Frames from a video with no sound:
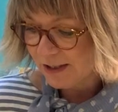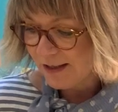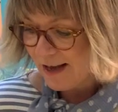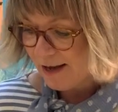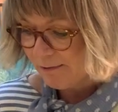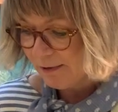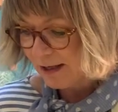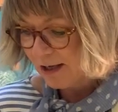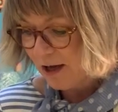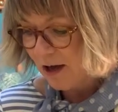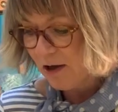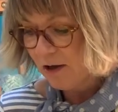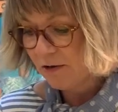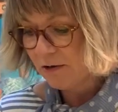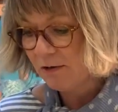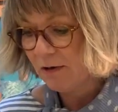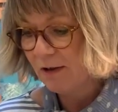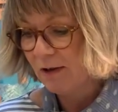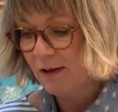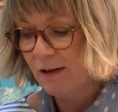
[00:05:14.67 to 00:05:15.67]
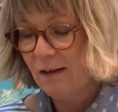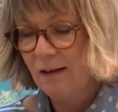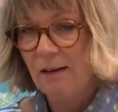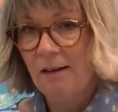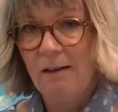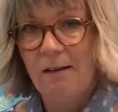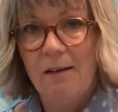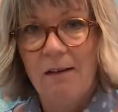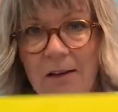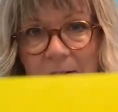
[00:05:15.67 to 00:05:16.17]
There we go.
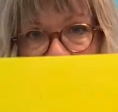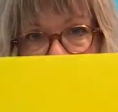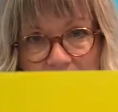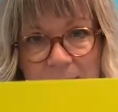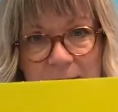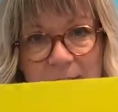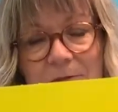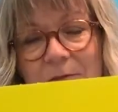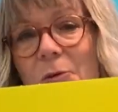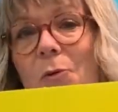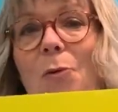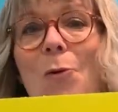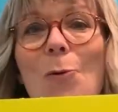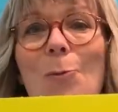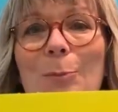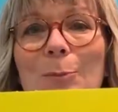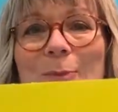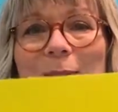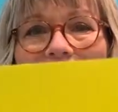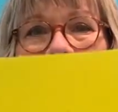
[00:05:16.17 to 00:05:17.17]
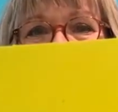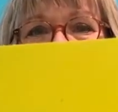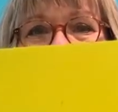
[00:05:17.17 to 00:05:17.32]
Transformed